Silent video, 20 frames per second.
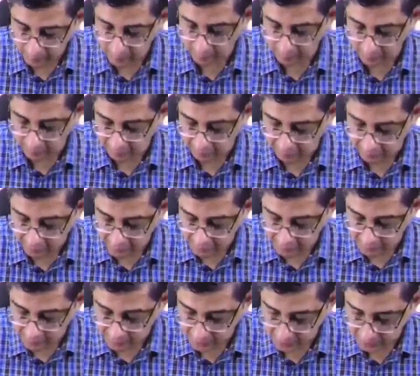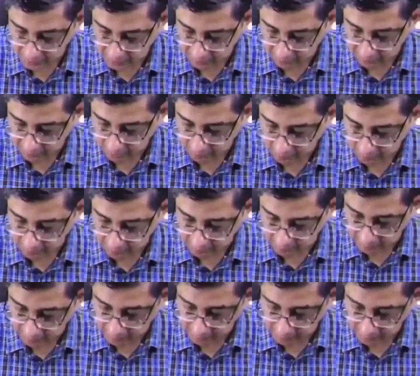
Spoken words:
The differences have to be picked